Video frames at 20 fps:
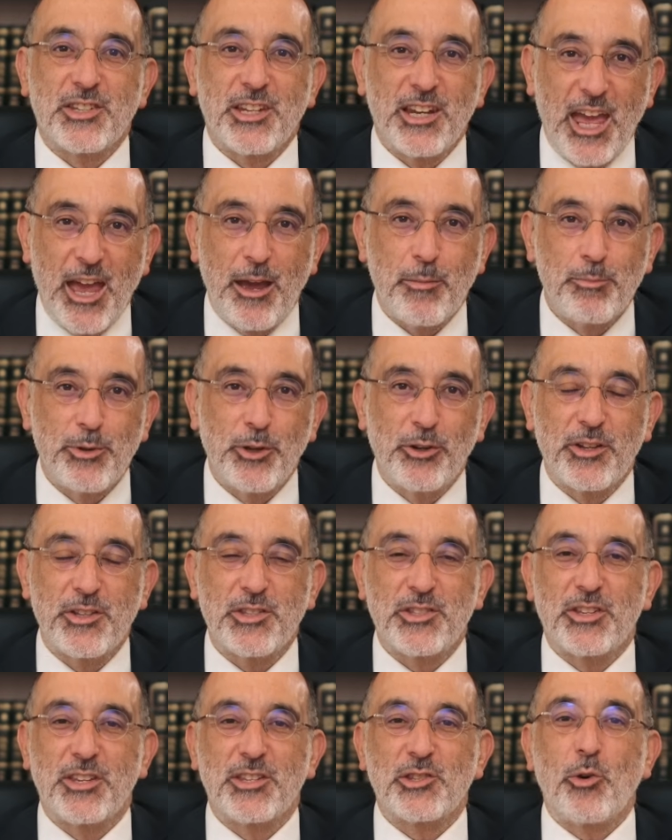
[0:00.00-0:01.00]
in
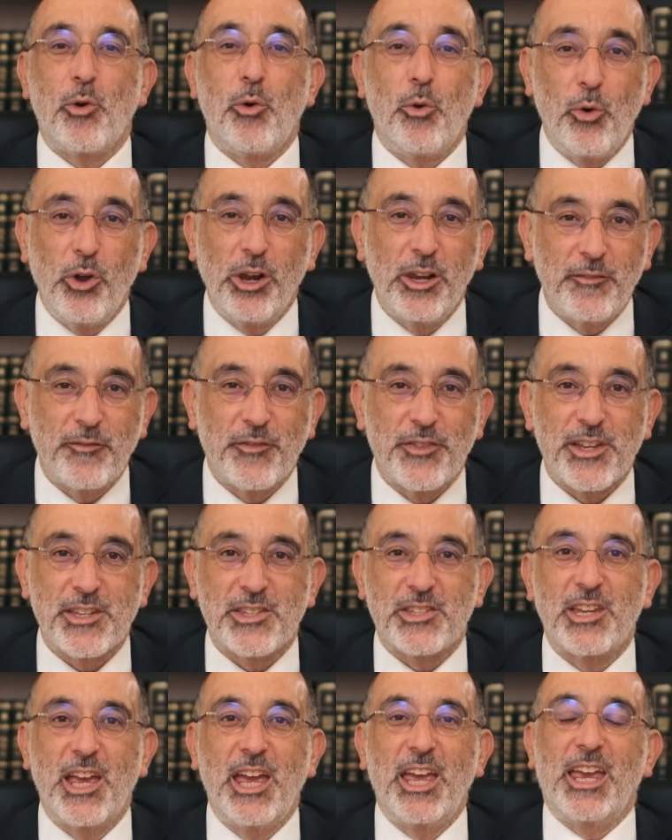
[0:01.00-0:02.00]
ambulances. All of
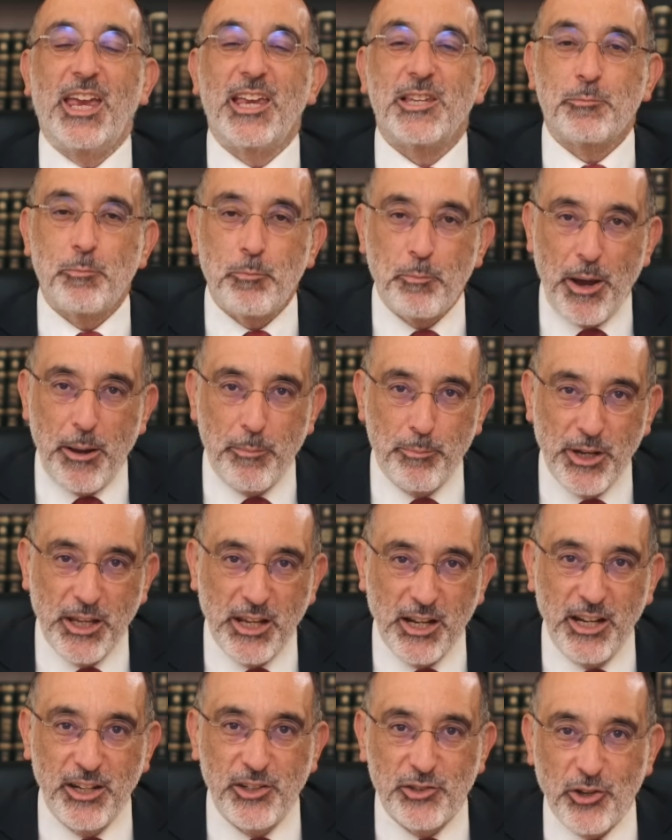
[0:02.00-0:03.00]
this is
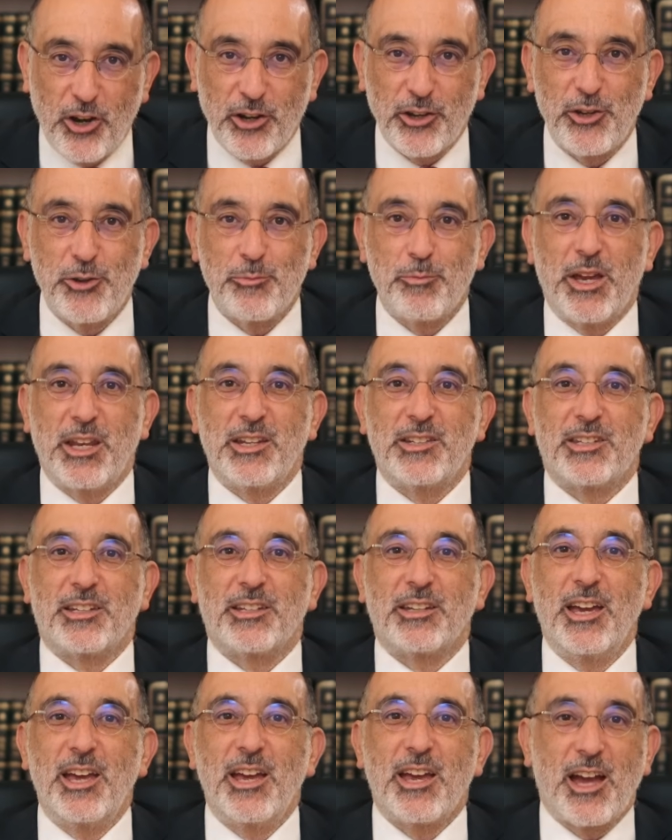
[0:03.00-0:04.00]
publicly documented.